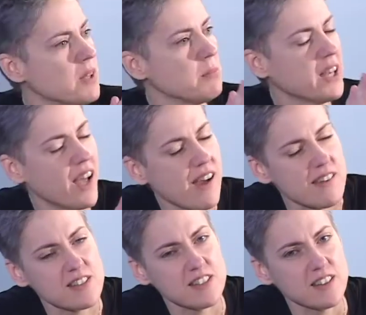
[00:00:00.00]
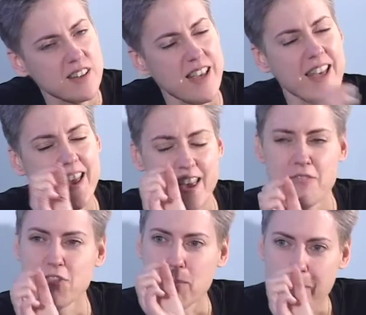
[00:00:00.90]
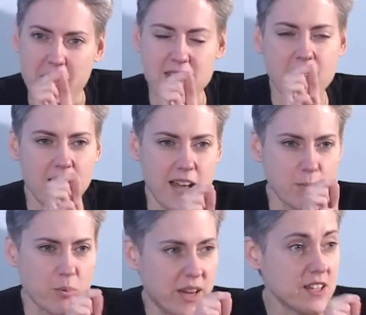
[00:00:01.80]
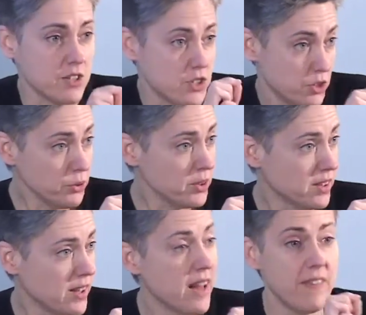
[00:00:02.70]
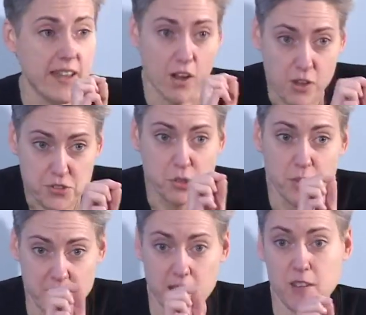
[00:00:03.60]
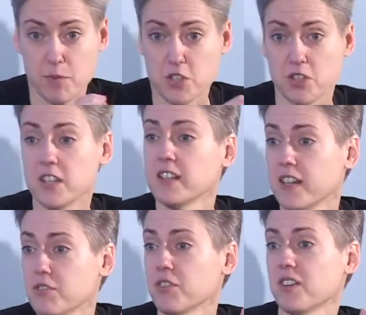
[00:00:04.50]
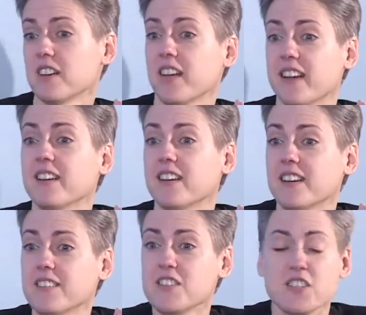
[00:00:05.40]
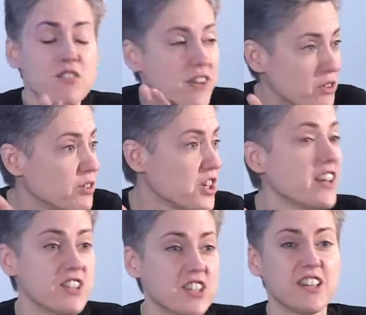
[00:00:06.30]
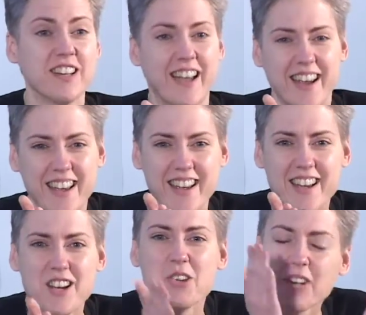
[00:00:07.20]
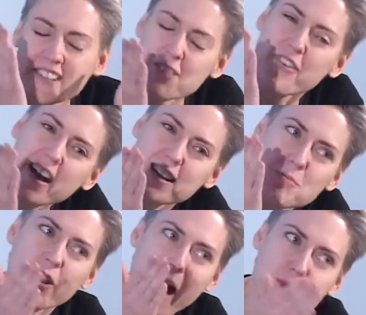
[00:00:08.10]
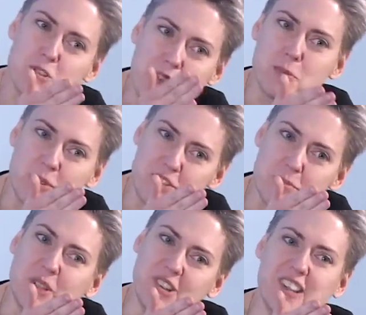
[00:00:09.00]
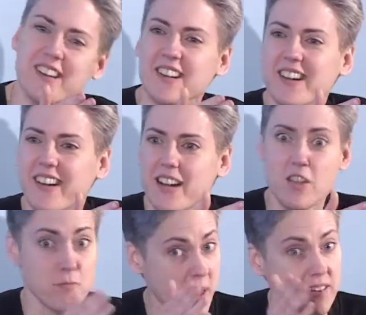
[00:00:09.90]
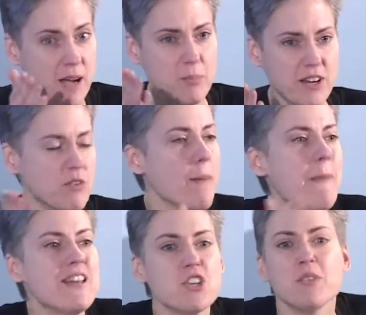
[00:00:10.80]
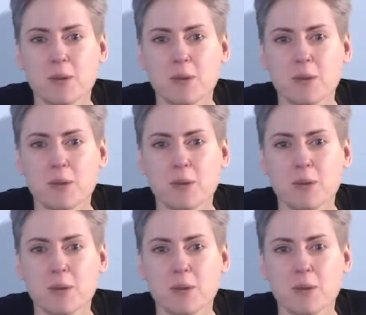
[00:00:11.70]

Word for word: women because if men got pregnant too, they also would not have maternity leave. Okay, this is a federal judge. Okay, you could not find a more abstract principle, right? If men got pregnant, men